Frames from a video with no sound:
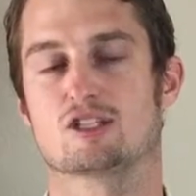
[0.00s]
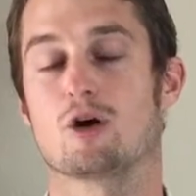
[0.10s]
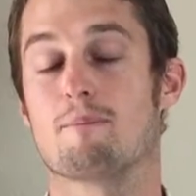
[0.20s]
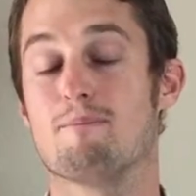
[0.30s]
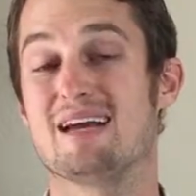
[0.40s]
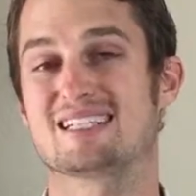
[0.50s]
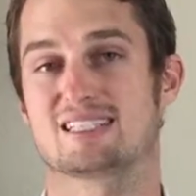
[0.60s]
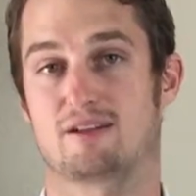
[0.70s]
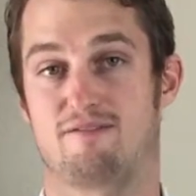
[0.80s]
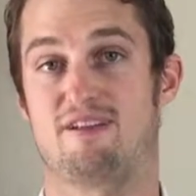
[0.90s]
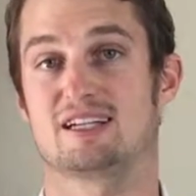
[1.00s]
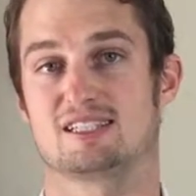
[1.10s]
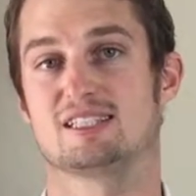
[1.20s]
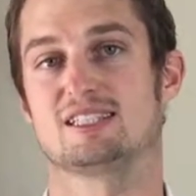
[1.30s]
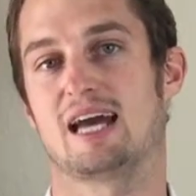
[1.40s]
It's called mix,
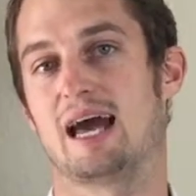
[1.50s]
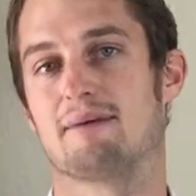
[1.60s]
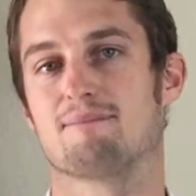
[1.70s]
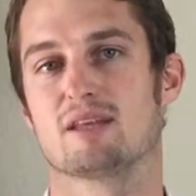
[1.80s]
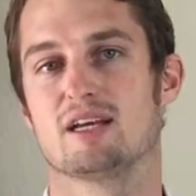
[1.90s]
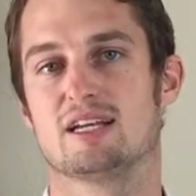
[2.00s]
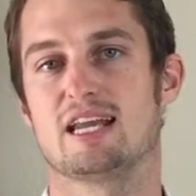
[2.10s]
fix, and set.